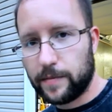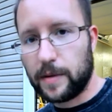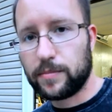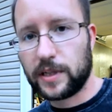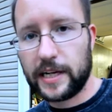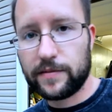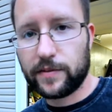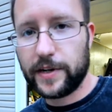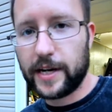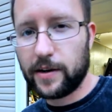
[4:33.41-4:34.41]
My plan
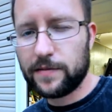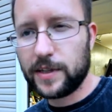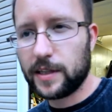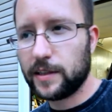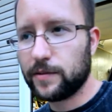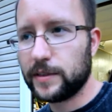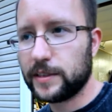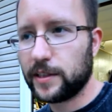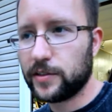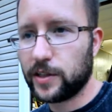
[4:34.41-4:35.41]
for now, I've done a little
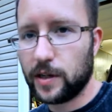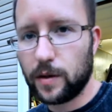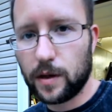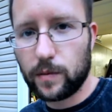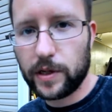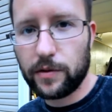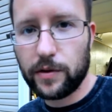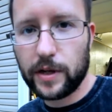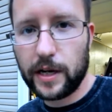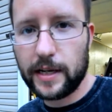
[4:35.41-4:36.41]
research on window
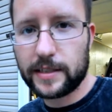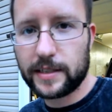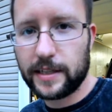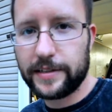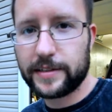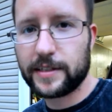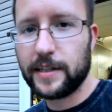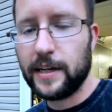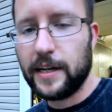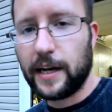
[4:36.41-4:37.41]
unit
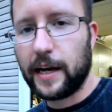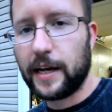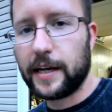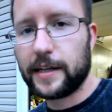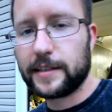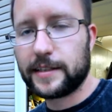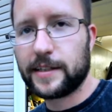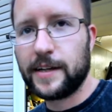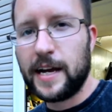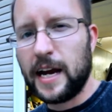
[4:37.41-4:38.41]
ACs, and
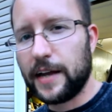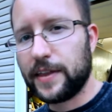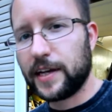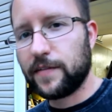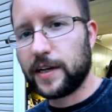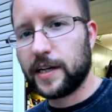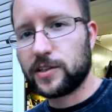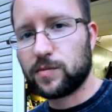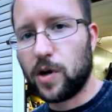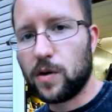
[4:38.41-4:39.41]
I think if I get a
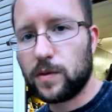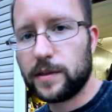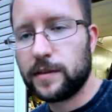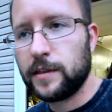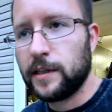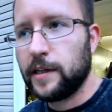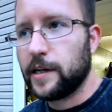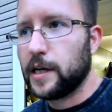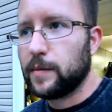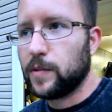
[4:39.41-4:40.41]
small one,
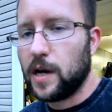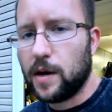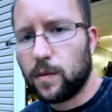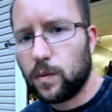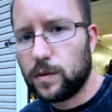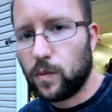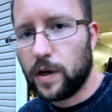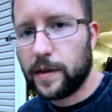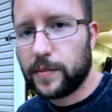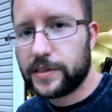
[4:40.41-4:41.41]

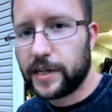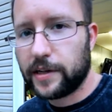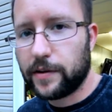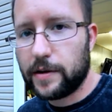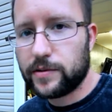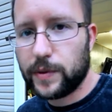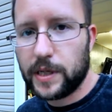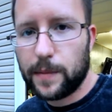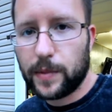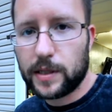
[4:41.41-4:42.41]
one in particular I was reading
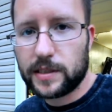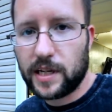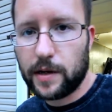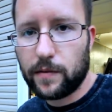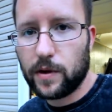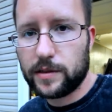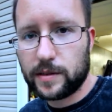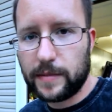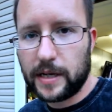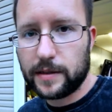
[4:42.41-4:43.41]
up on said it runs
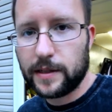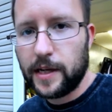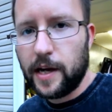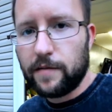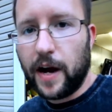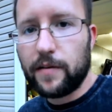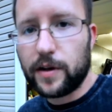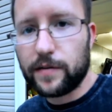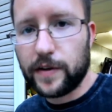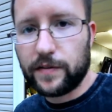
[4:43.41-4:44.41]
about
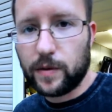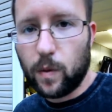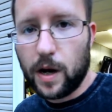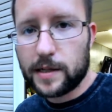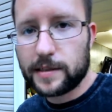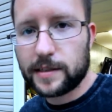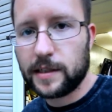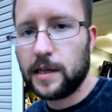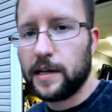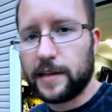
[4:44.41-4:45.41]
550
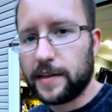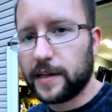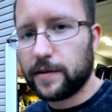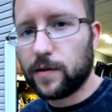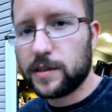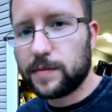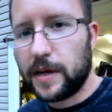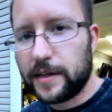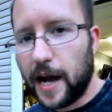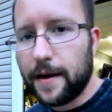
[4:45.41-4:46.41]
watts. That thing runs
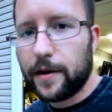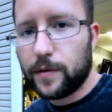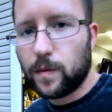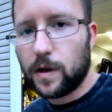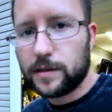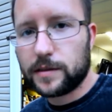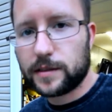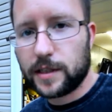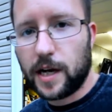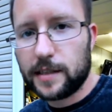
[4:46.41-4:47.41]
about 900 watts
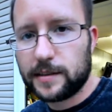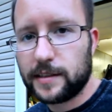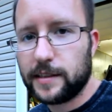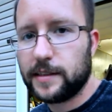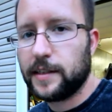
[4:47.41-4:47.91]
constant.